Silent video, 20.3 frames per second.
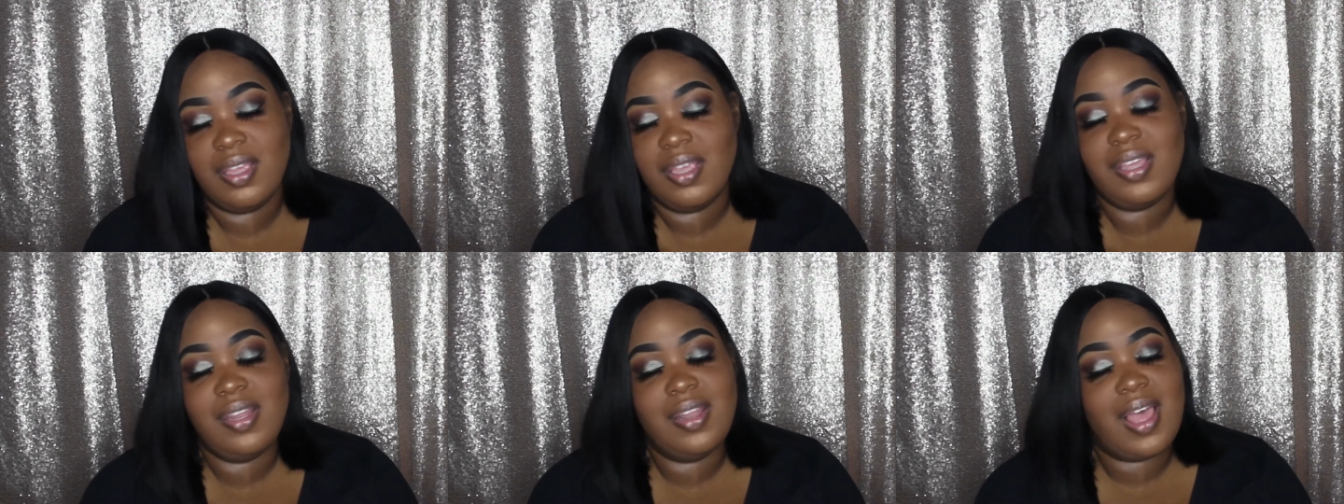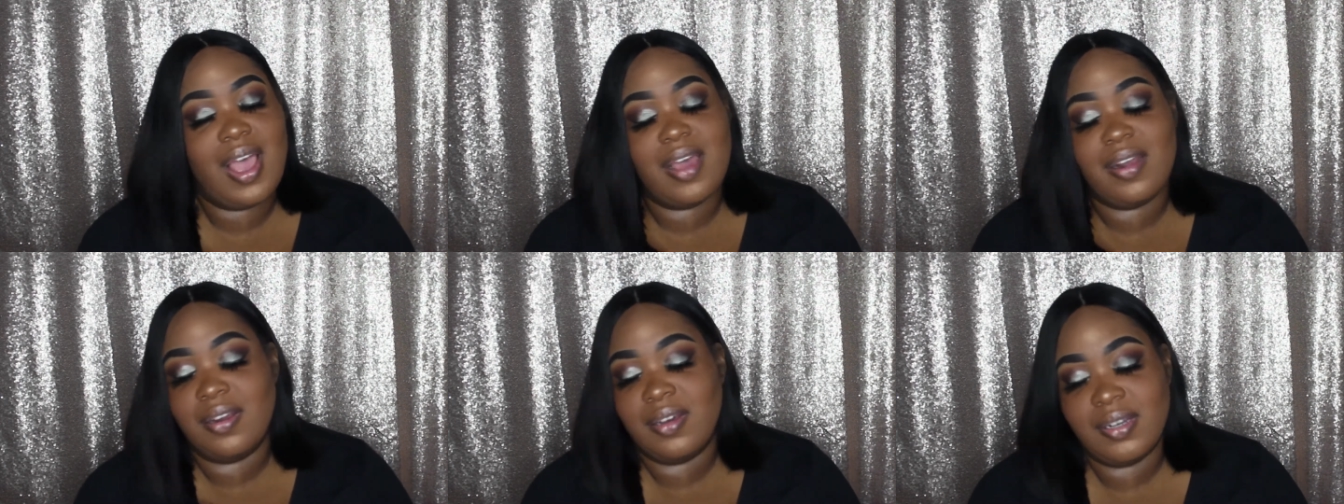He
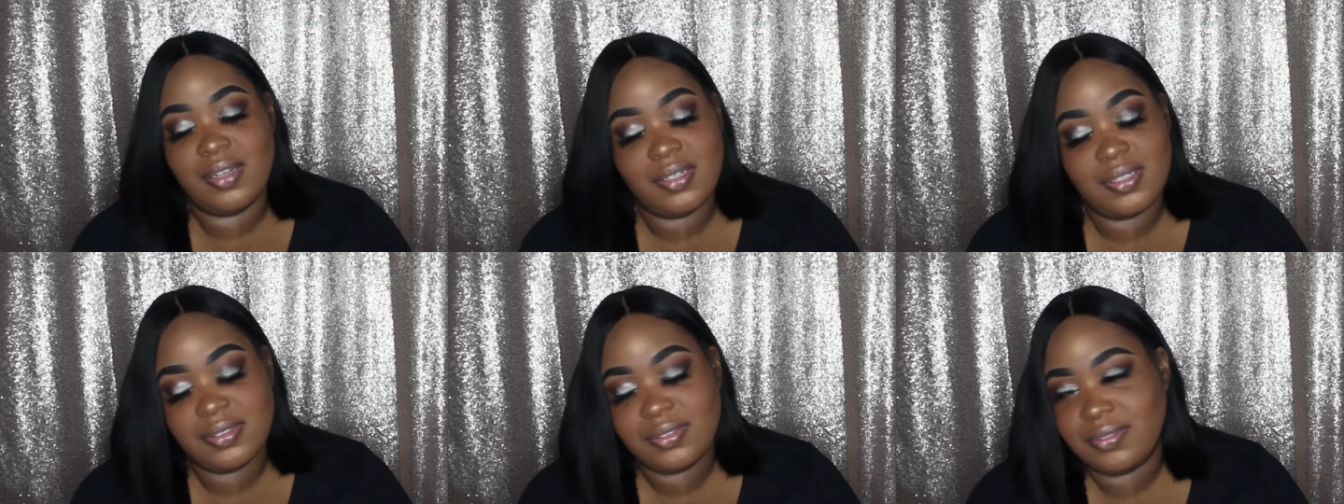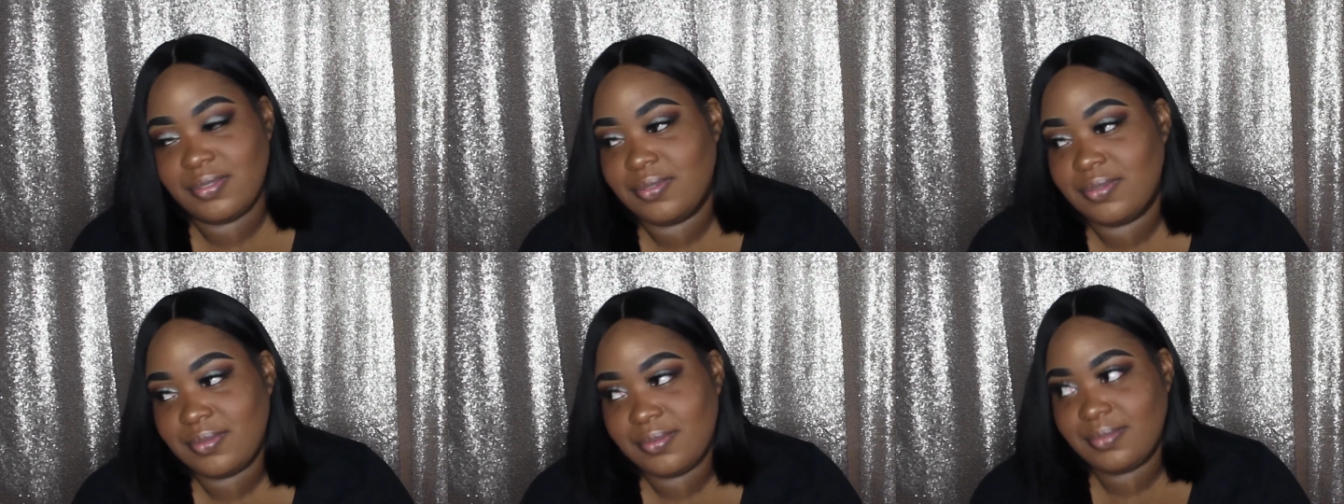lied to
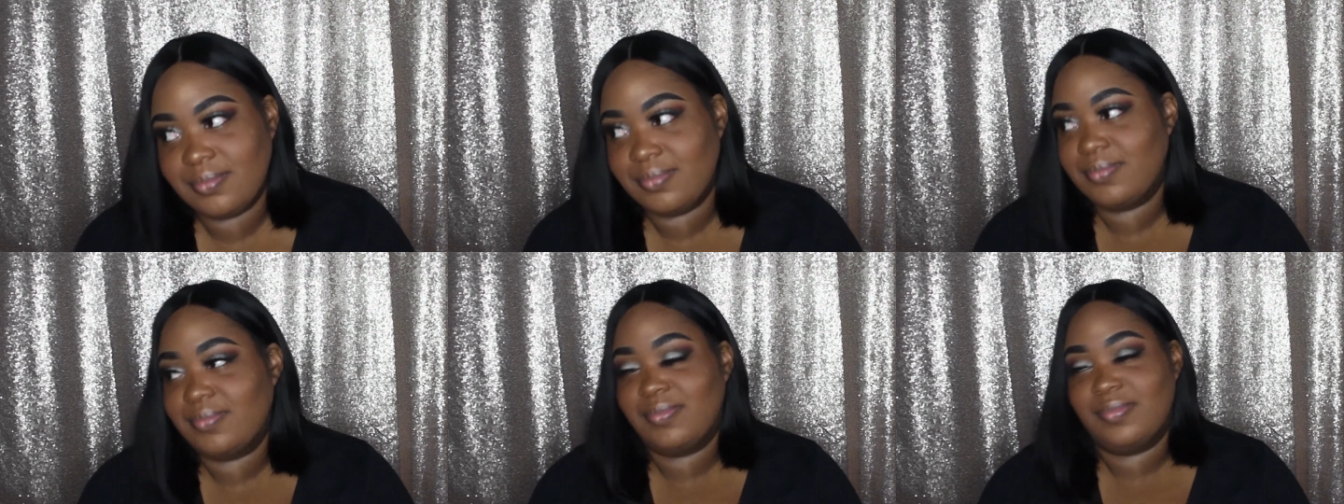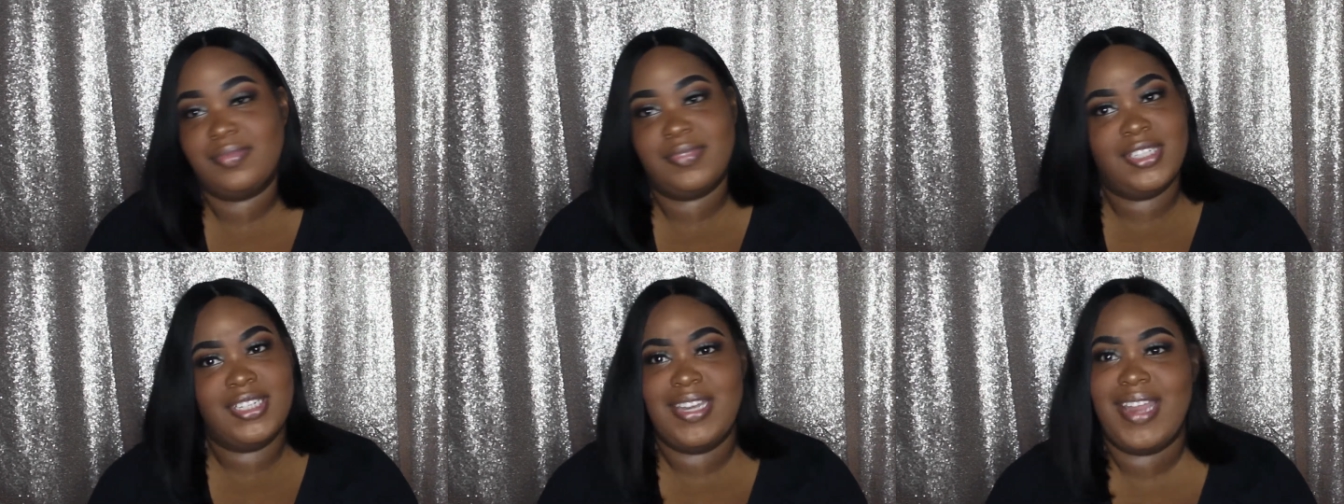her.
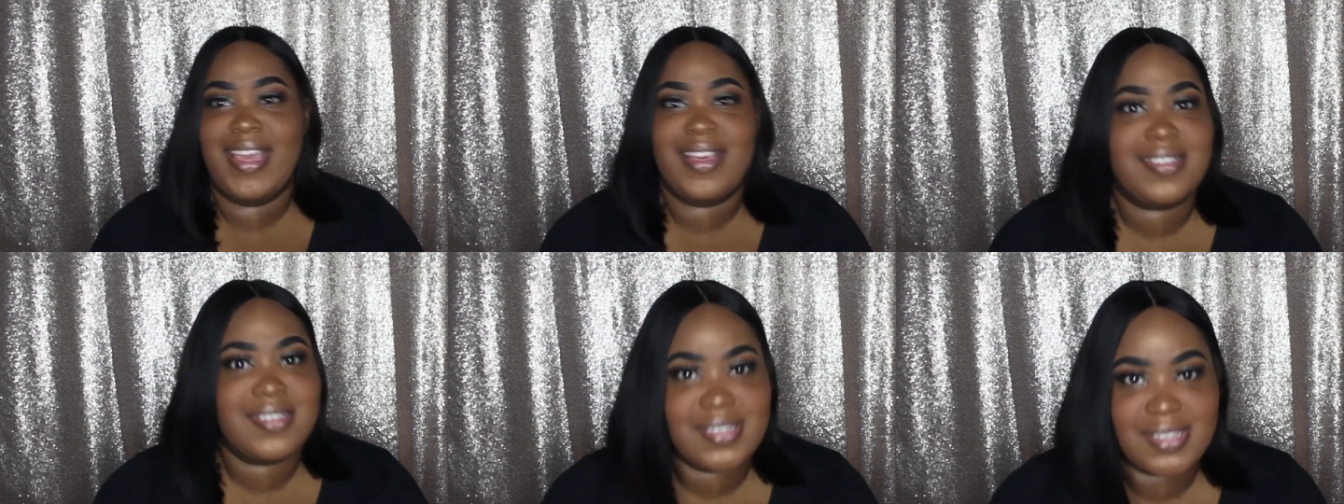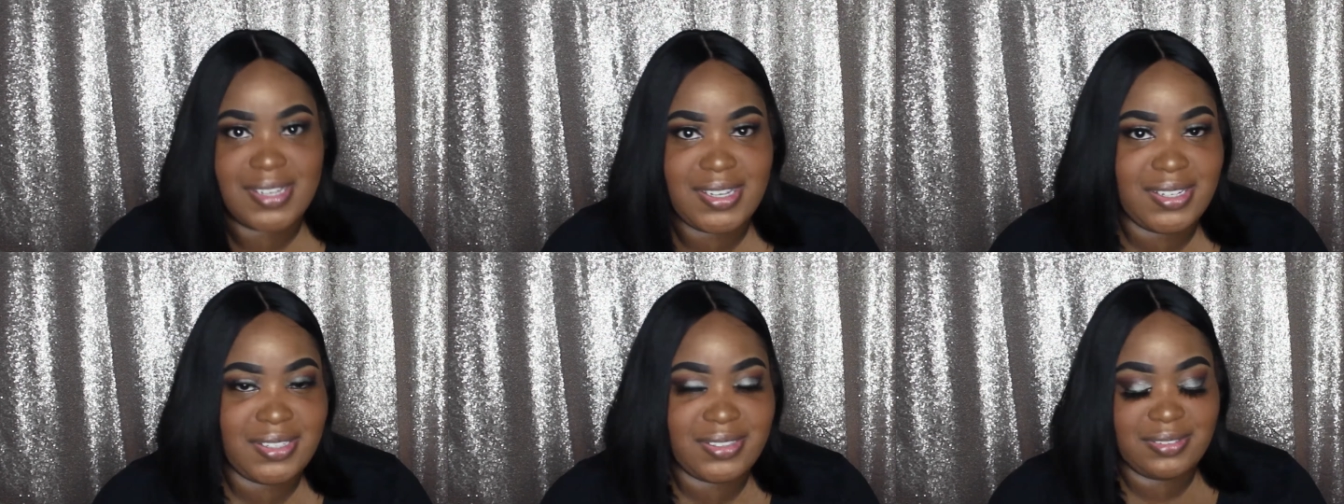Next
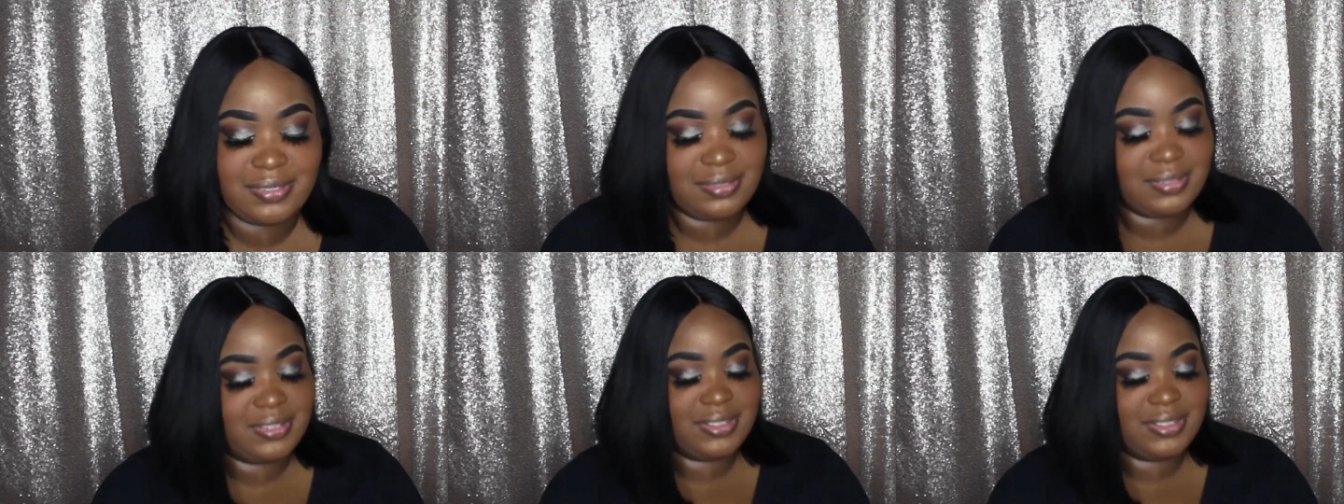scene.